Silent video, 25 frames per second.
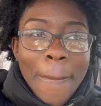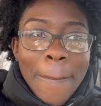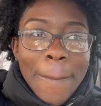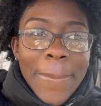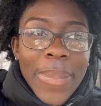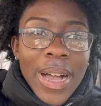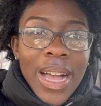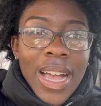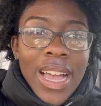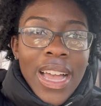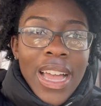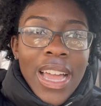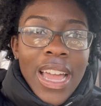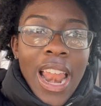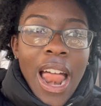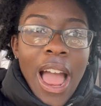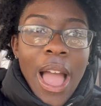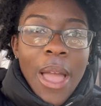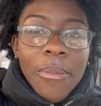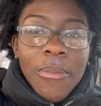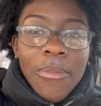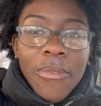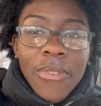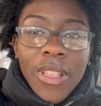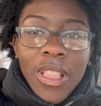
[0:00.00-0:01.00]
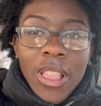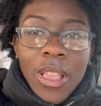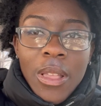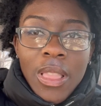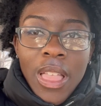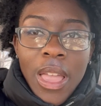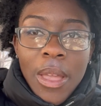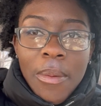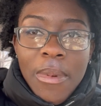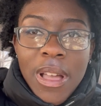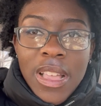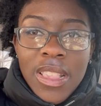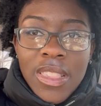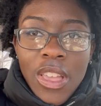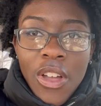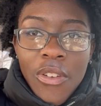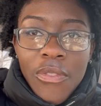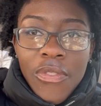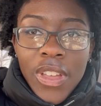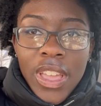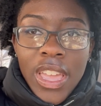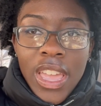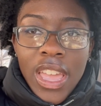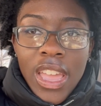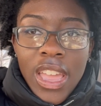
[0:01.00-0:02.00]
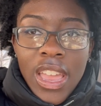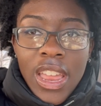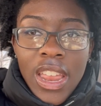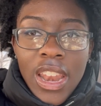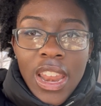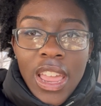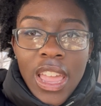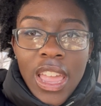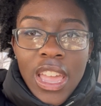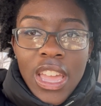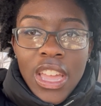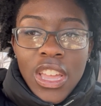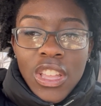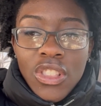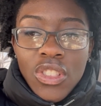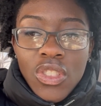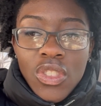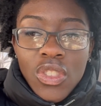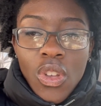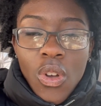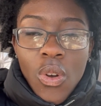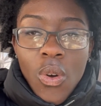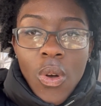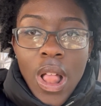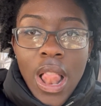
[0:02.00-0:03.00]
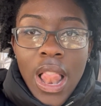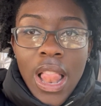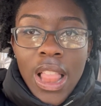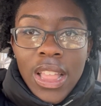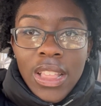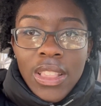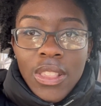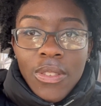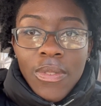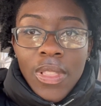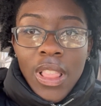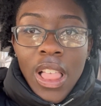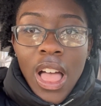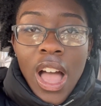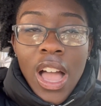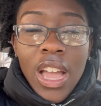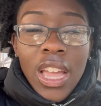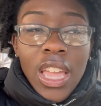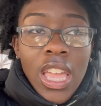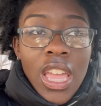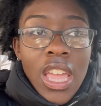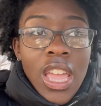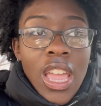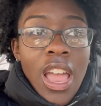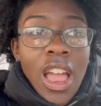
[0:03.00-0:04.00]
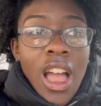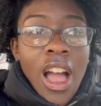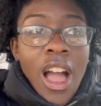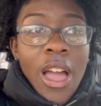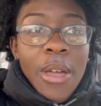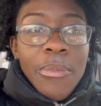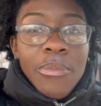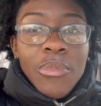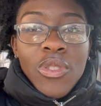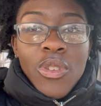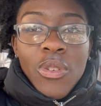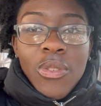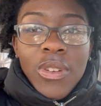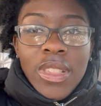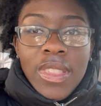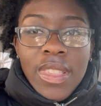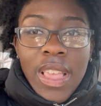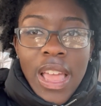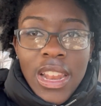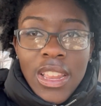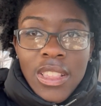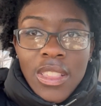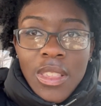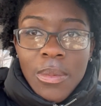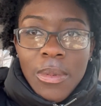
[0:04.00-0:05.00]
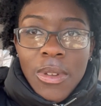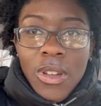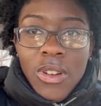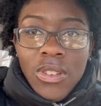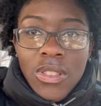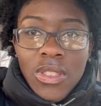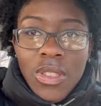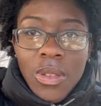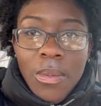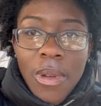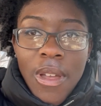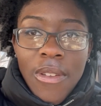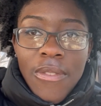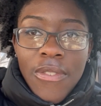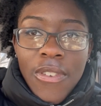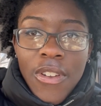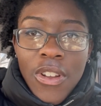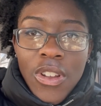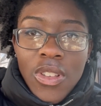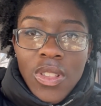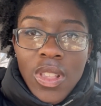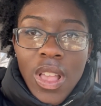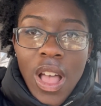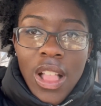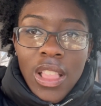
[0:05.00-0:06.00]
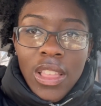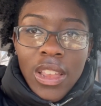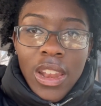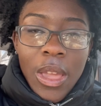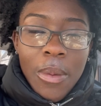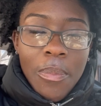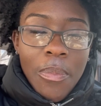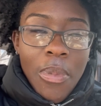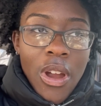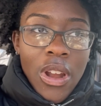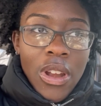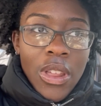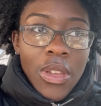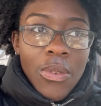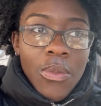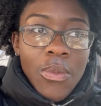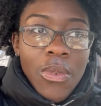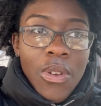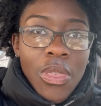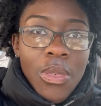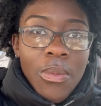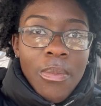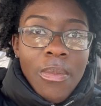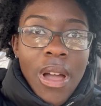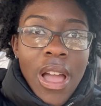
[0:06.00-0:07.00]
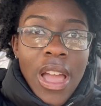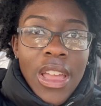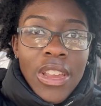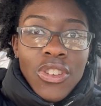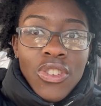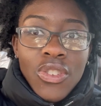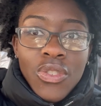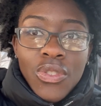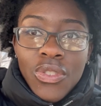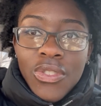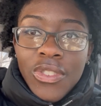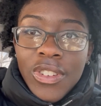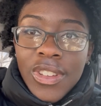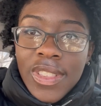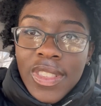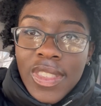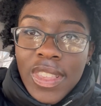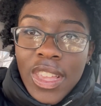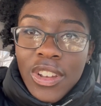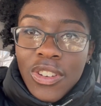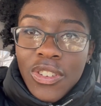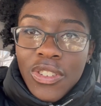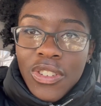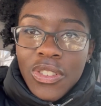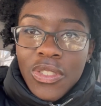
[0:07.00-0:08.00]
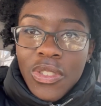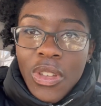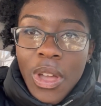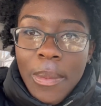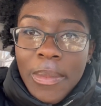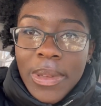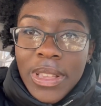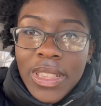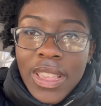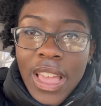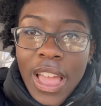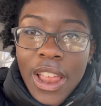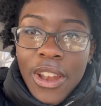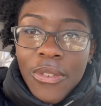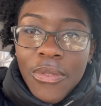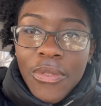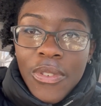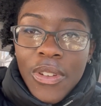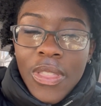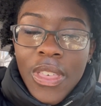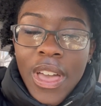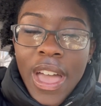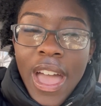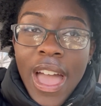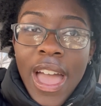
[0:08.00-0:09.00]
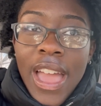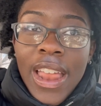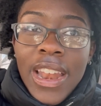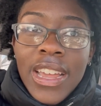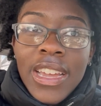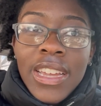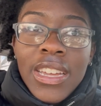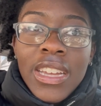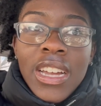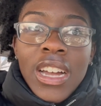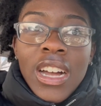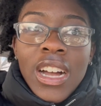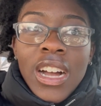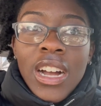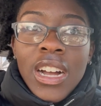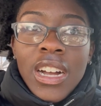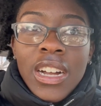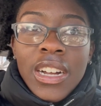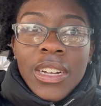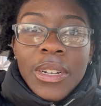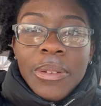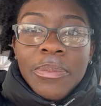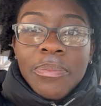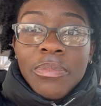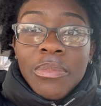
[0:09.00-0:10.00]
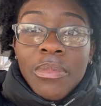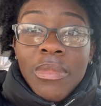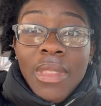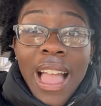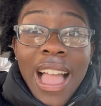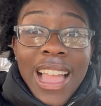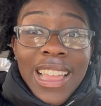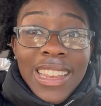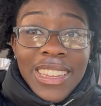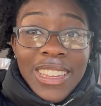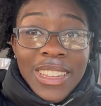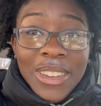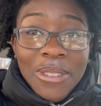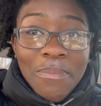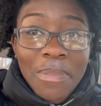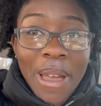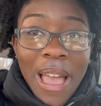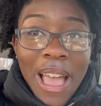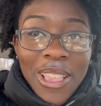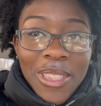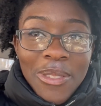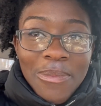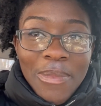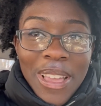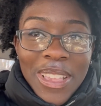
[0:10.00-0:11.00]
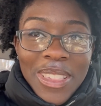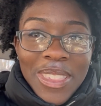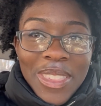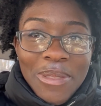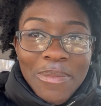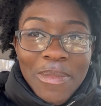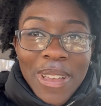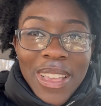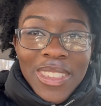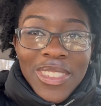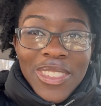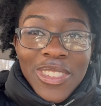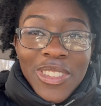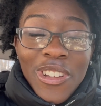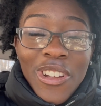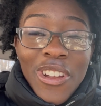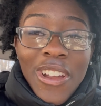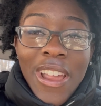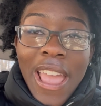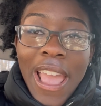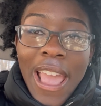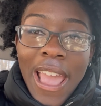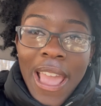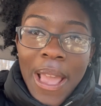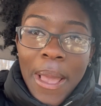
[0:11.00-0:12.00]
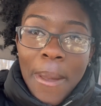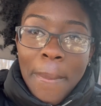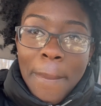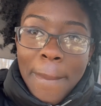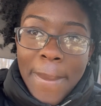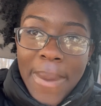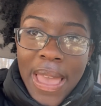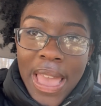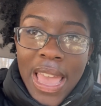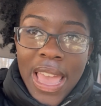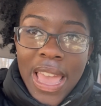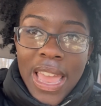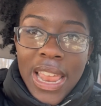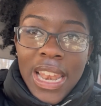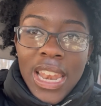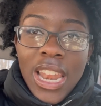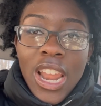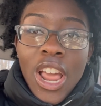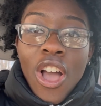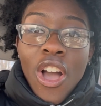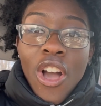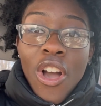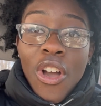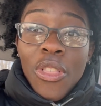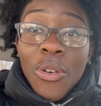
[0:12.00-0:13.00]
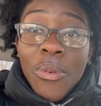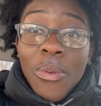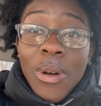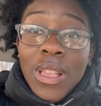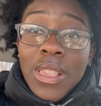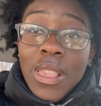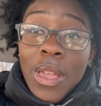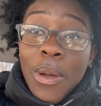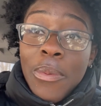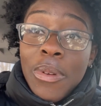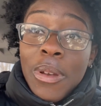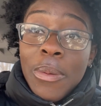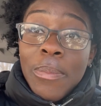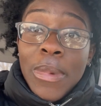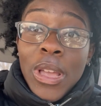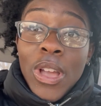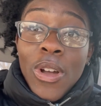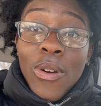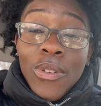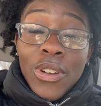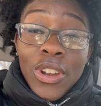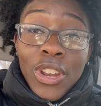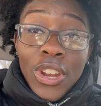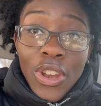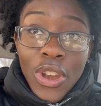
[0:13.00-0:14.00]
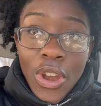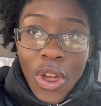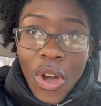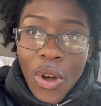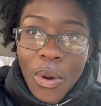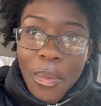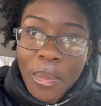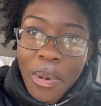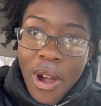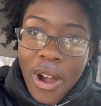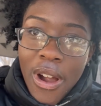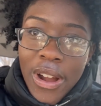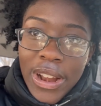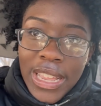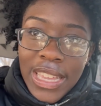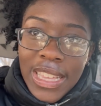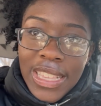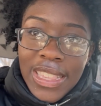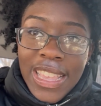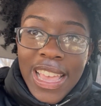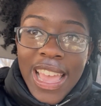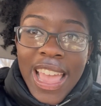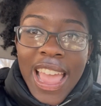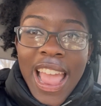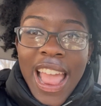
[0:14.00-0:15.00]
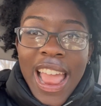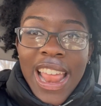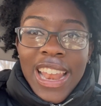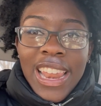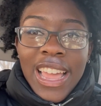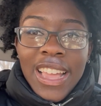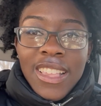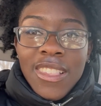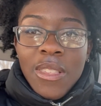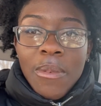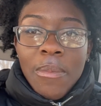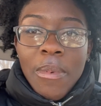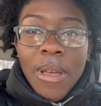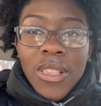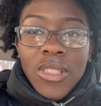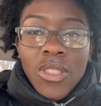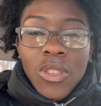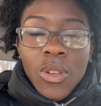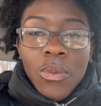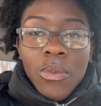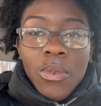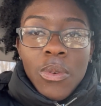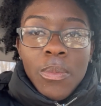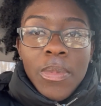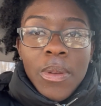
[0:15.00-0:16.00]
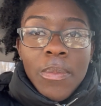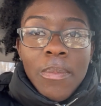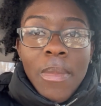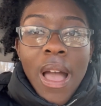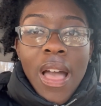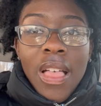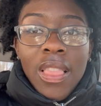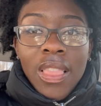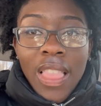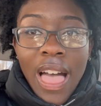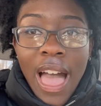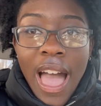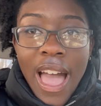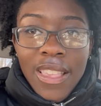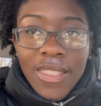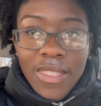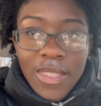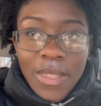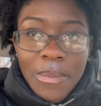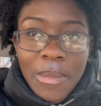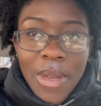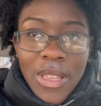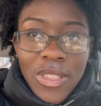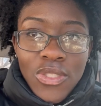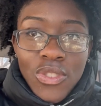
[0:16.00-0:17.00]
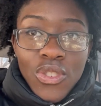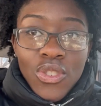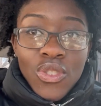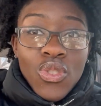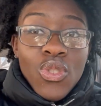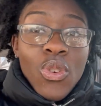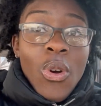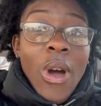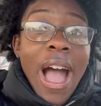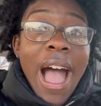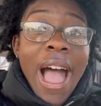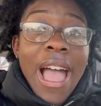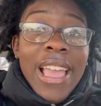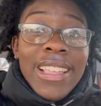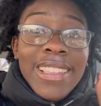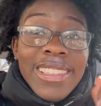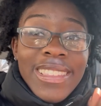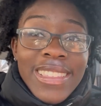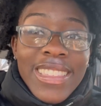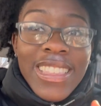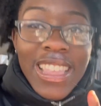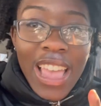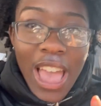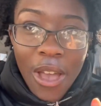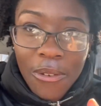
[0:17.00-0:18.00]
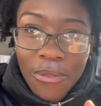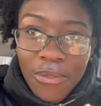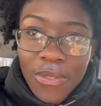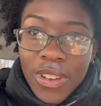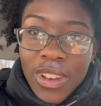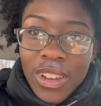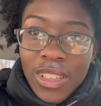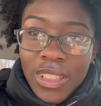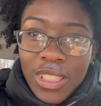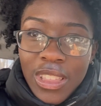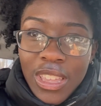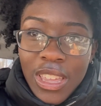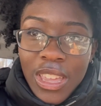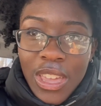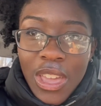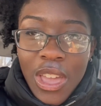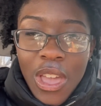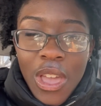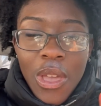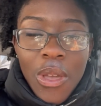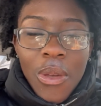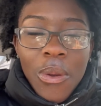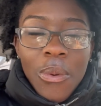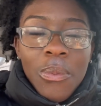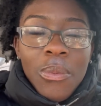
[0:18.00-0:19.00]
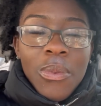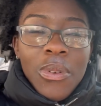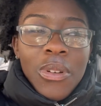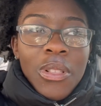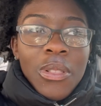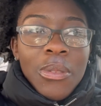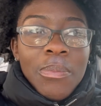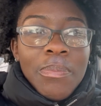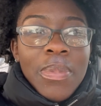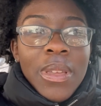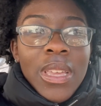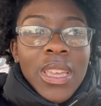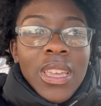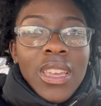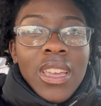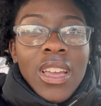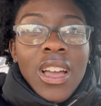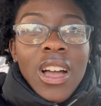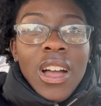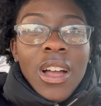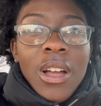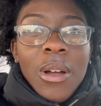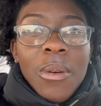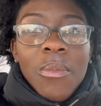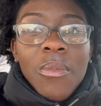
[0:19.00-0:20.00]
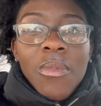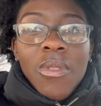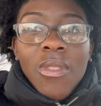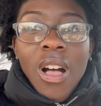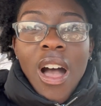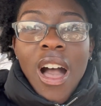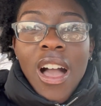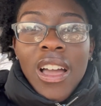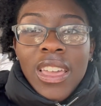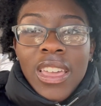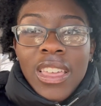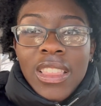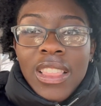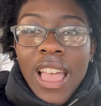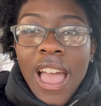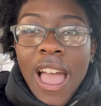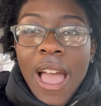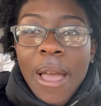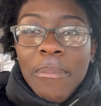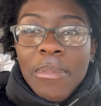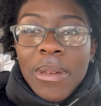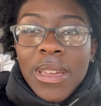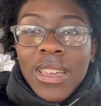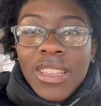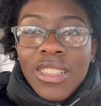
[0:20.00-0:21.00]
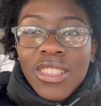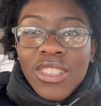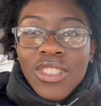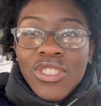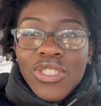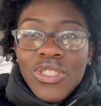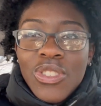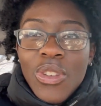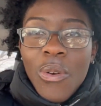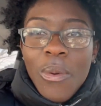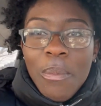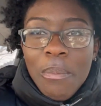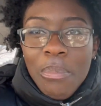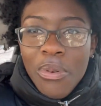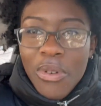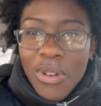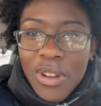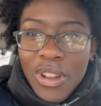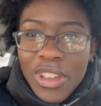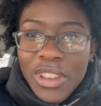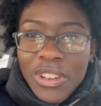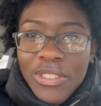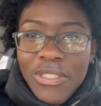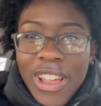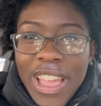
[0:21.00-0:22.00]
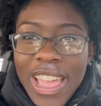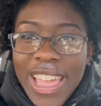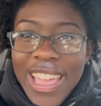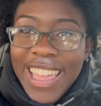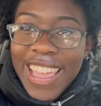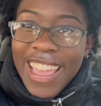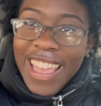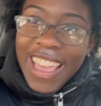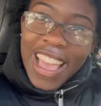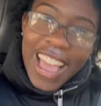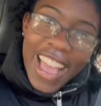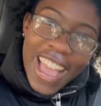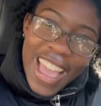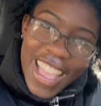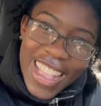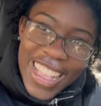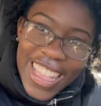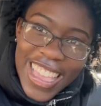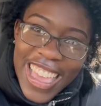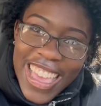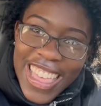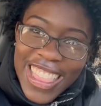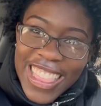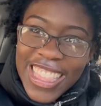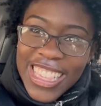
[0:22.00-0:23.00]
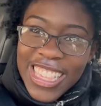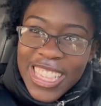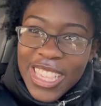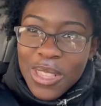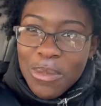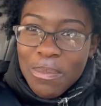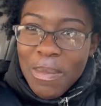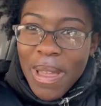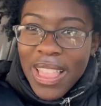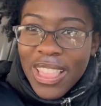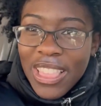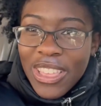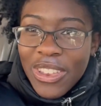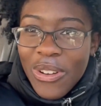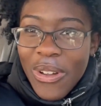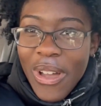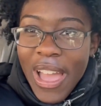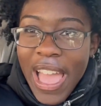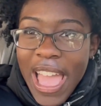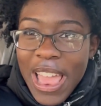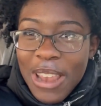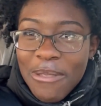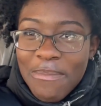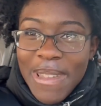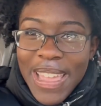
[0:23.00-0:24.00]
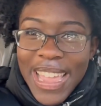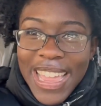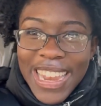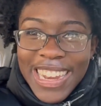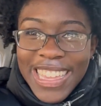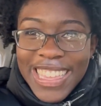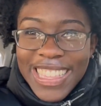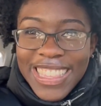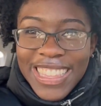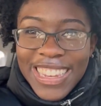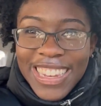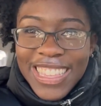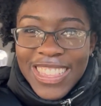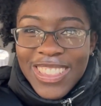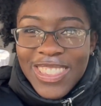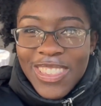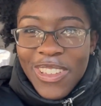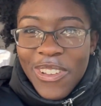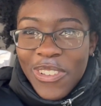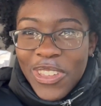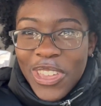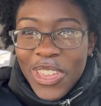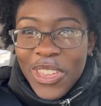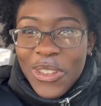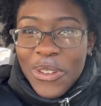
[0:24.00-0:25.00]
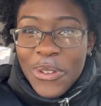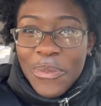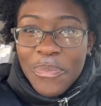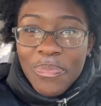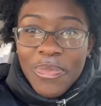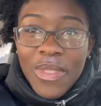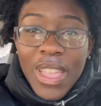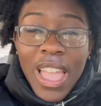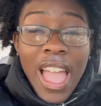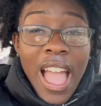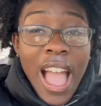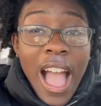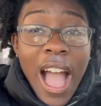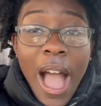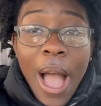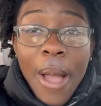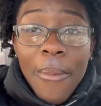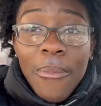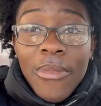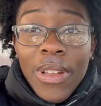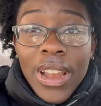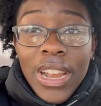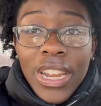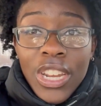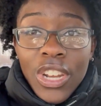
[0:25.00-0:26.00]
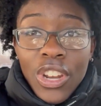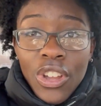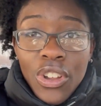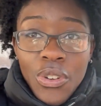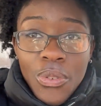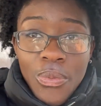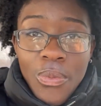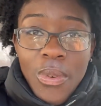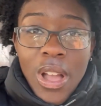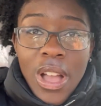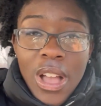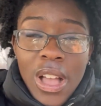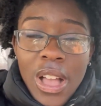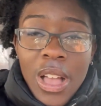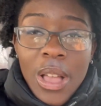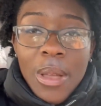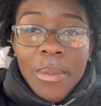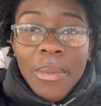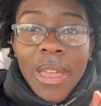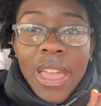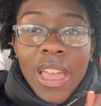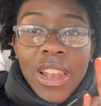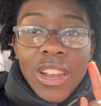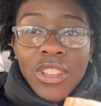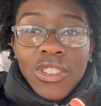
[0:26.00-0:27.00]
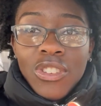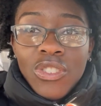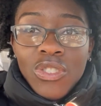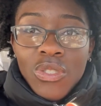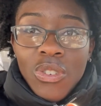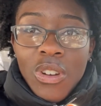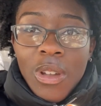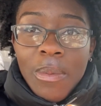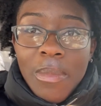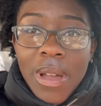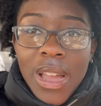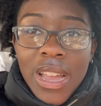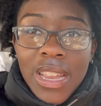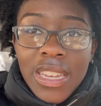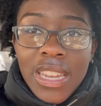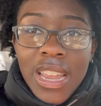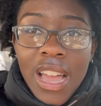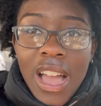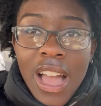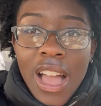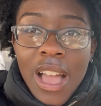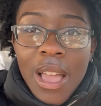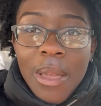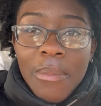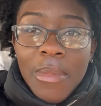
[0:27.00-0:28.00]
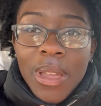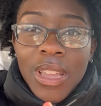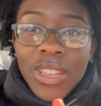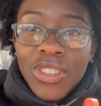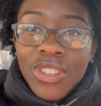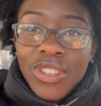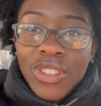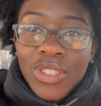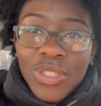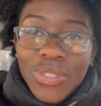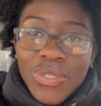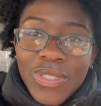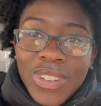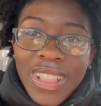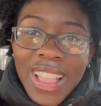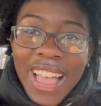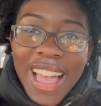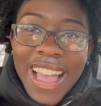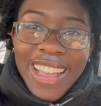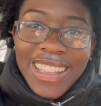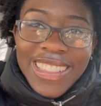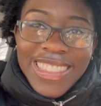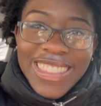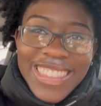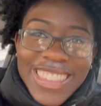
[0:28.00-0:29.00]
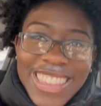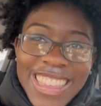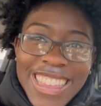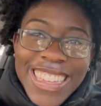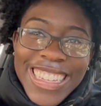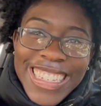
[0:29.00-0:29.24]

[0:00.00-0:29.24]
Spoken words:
but I'm feeling like myself again, and so let's vlog. I'm so excited to be going to my first holiday party with my tutoring center, so I'm excited for that. I did pass my semester, amen, otherwise I wouldn't be going to no parties, and next semester will be my last semester, so I definitely will be vlogging that because it's so important, right? And yeah, this is my little headband, isn't it so cute? I'm ready to grub and enjoy my time and just relax.